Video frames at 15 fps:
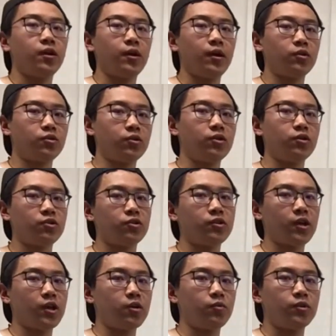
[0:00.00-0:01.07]
to ensure
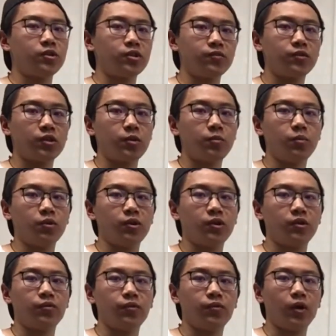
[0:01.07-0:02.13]
that it receives the input
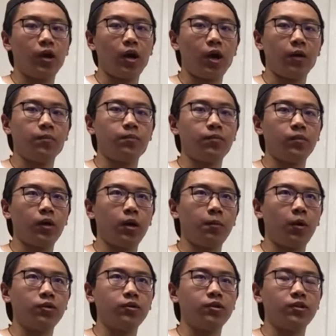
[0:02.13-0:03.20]

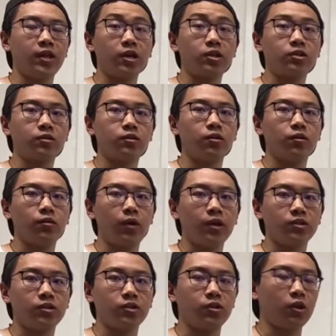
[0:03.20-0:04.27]
upon the next
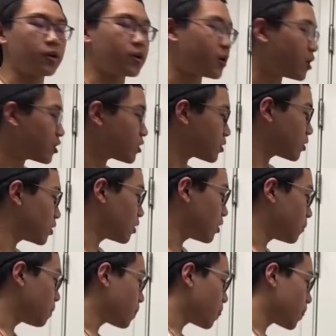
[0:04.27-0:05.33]
rising clock edge.
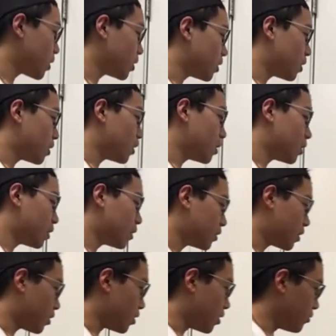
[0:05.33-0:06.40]

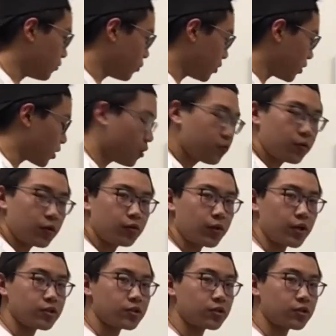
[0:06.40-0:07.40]
Now, if we go from a rising